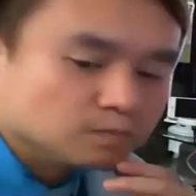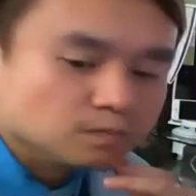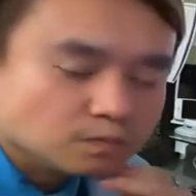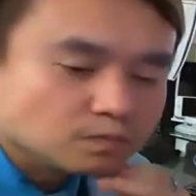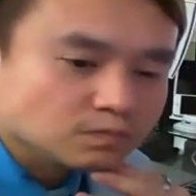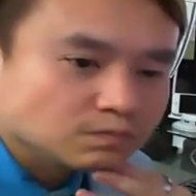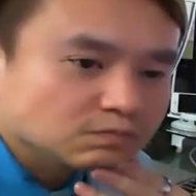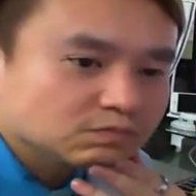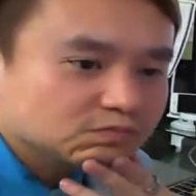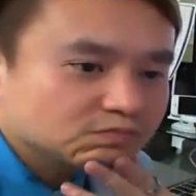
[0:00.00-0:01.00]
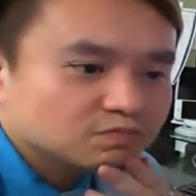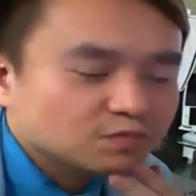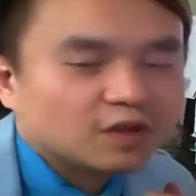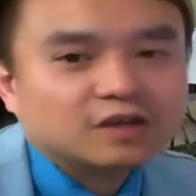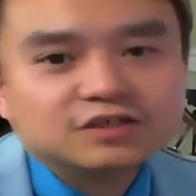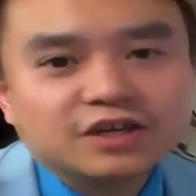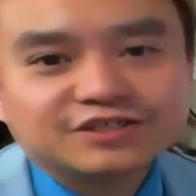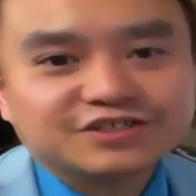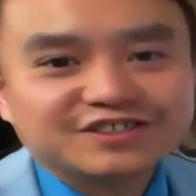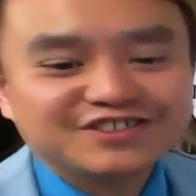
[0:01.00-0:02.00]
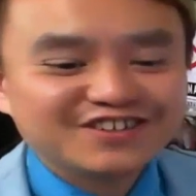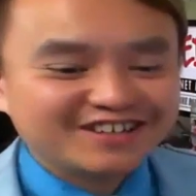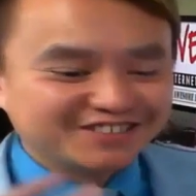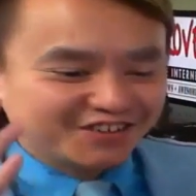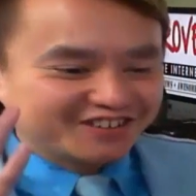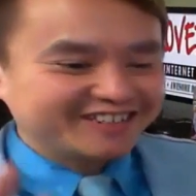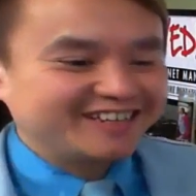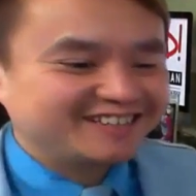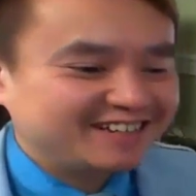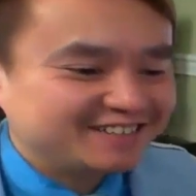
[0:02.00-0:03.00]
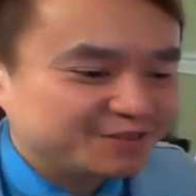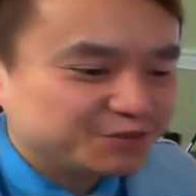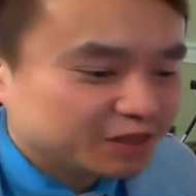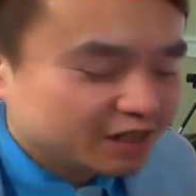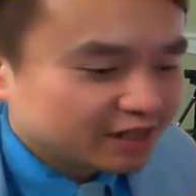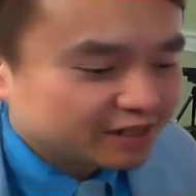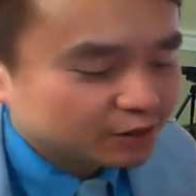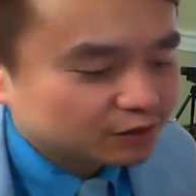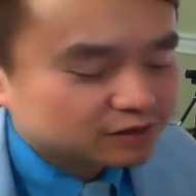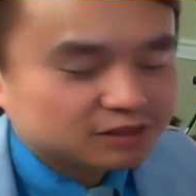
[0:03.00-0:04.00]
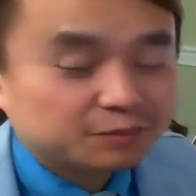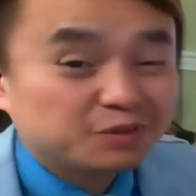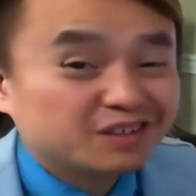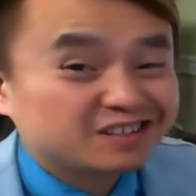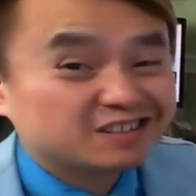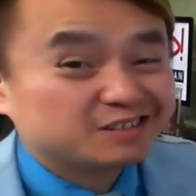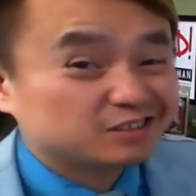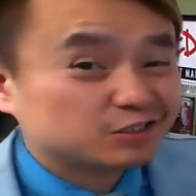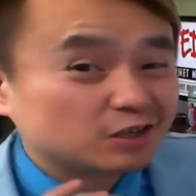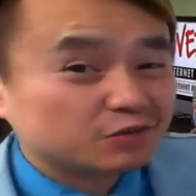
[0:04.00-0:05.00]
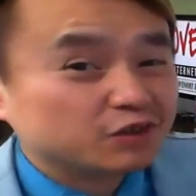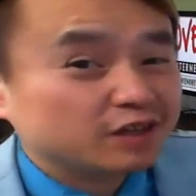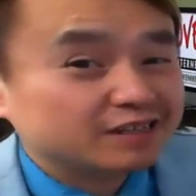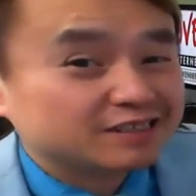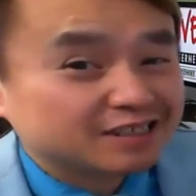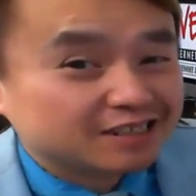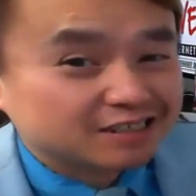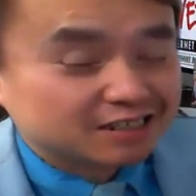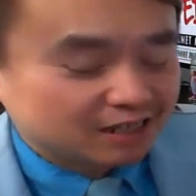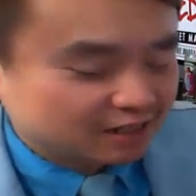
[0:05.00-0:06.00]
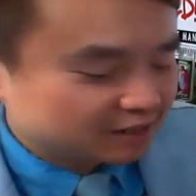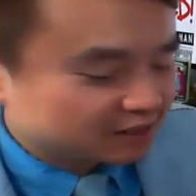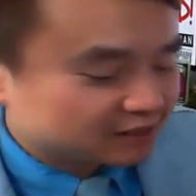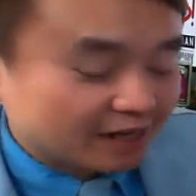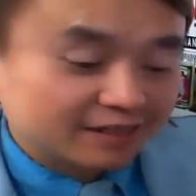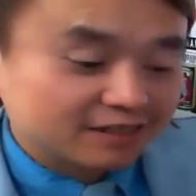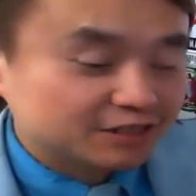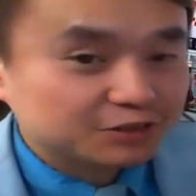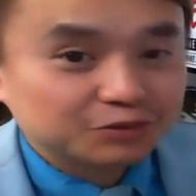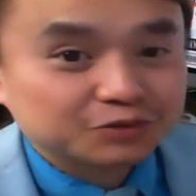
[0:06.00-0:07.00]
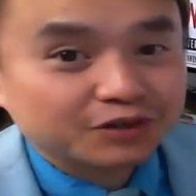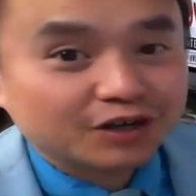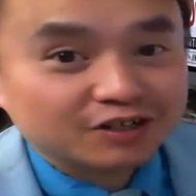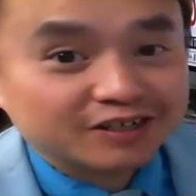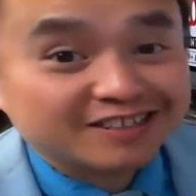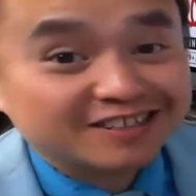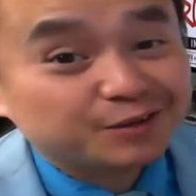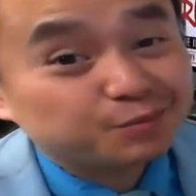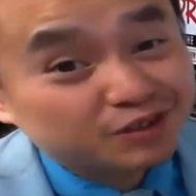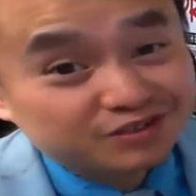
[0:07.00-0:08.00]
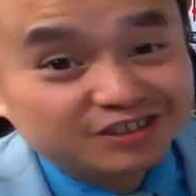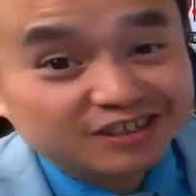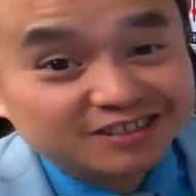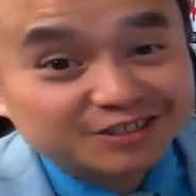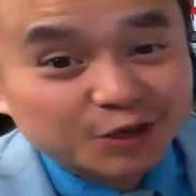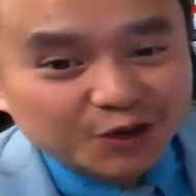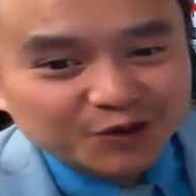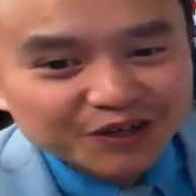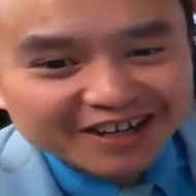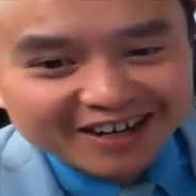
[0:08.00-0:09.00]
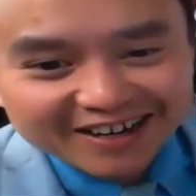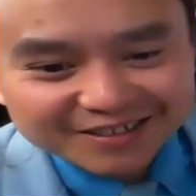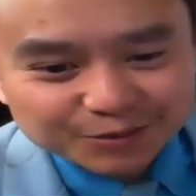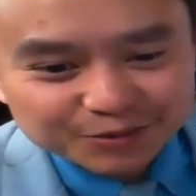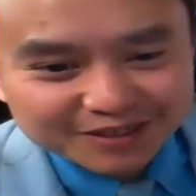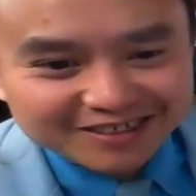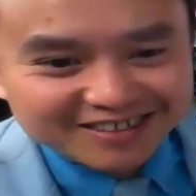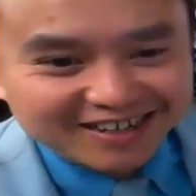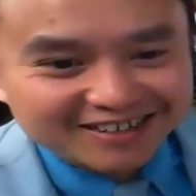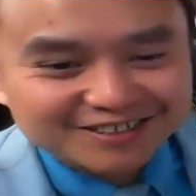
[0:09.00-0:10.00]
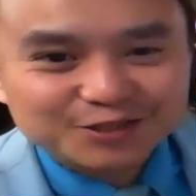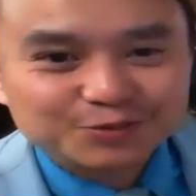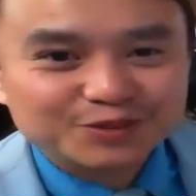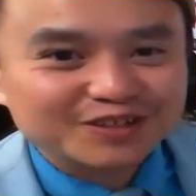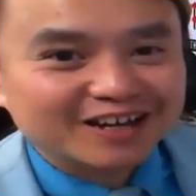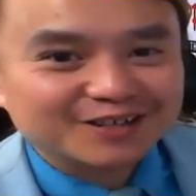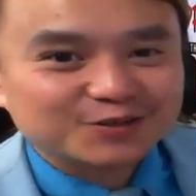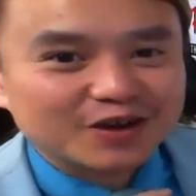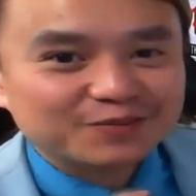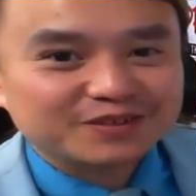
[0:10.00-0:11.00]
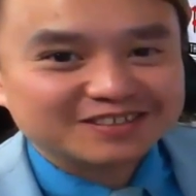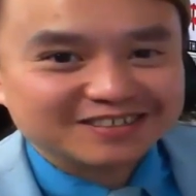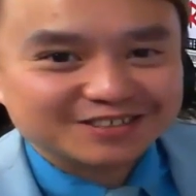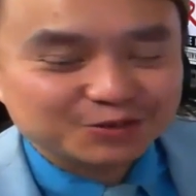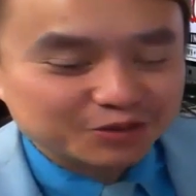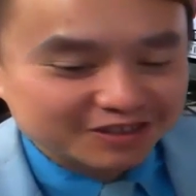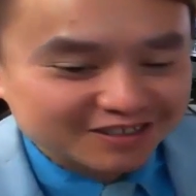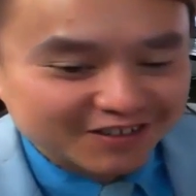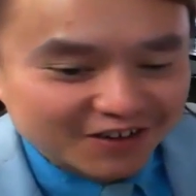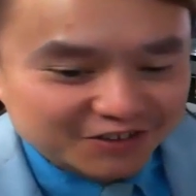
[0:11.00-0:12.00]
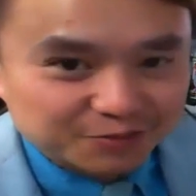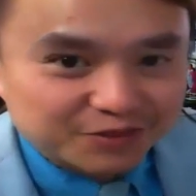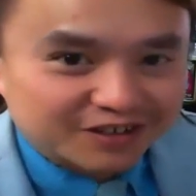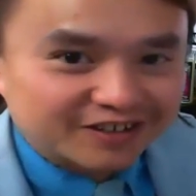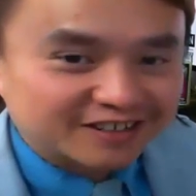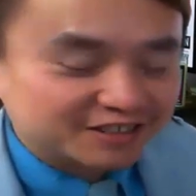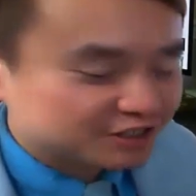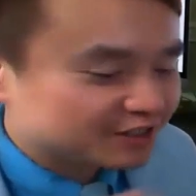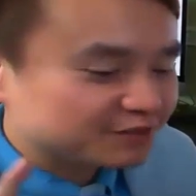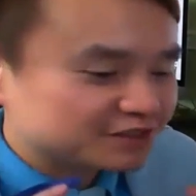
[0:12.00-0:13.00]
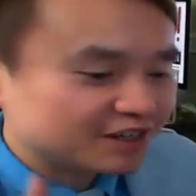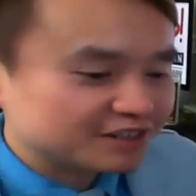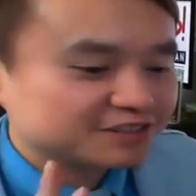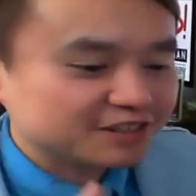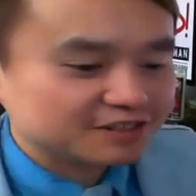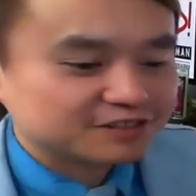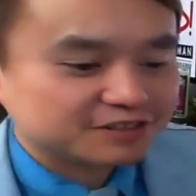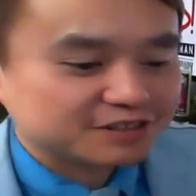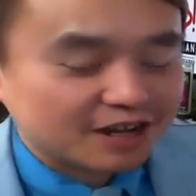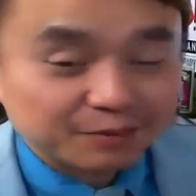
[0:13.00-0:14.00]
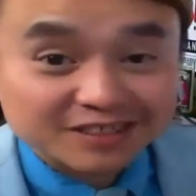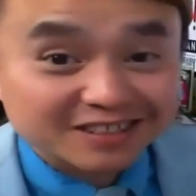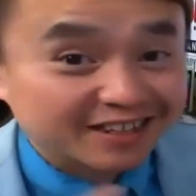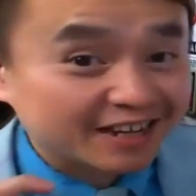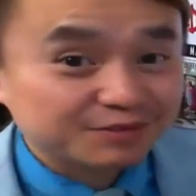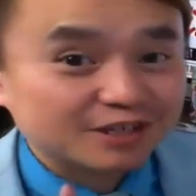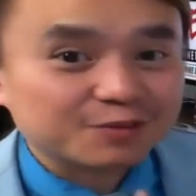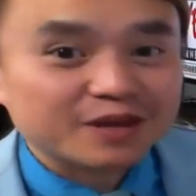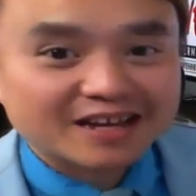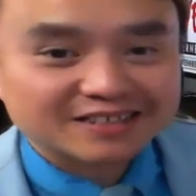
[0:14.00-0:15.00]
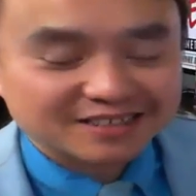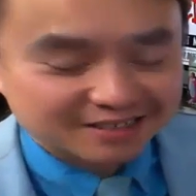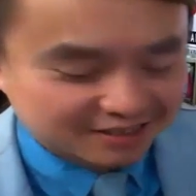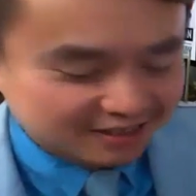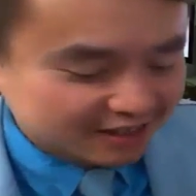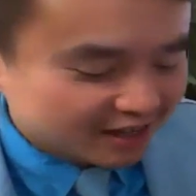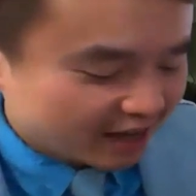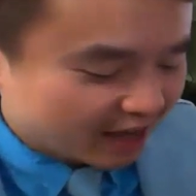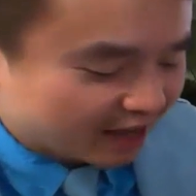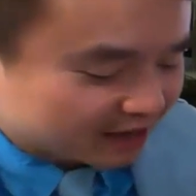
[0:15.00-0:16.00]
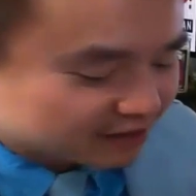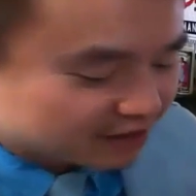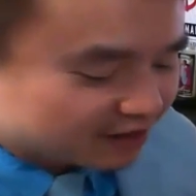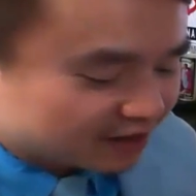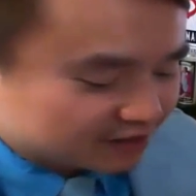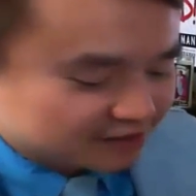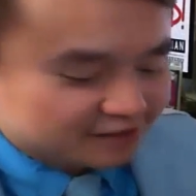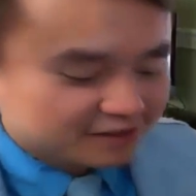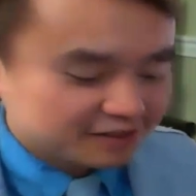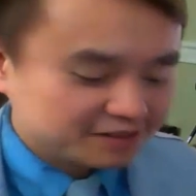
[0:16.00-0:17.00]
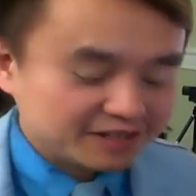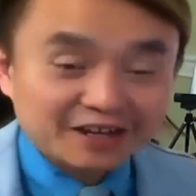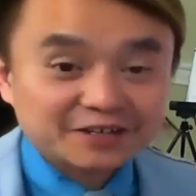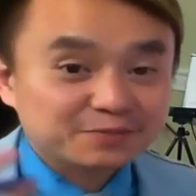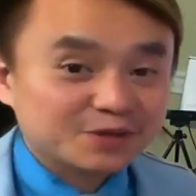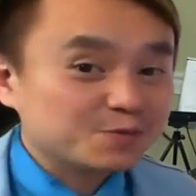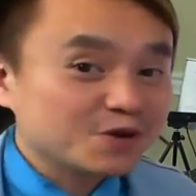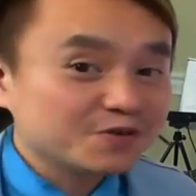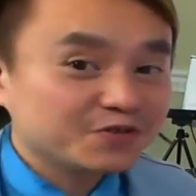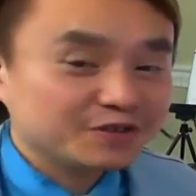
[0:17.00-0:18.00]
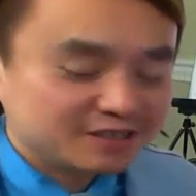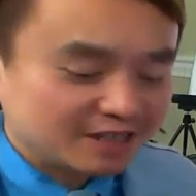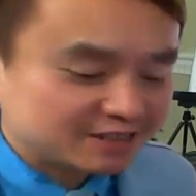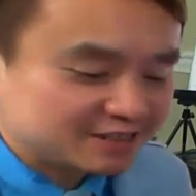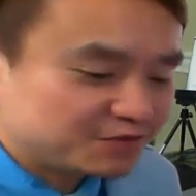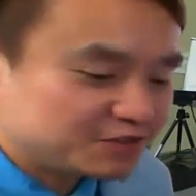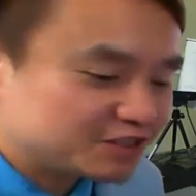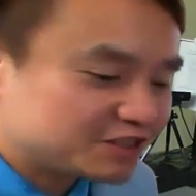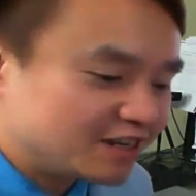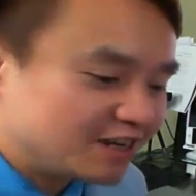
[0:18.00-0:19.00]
Mm-hmm. Yeah, you guys, you guys heard it, and I, I you know, similar software like this, uh, it's at least two, three hundred, and they're monthly. So uh, you'll be kind of stupid not grabbing this, doing this launching period. You are saving tons, tons of time. It's lifetime access, and uh, now you can build more affiliate sites. If you just,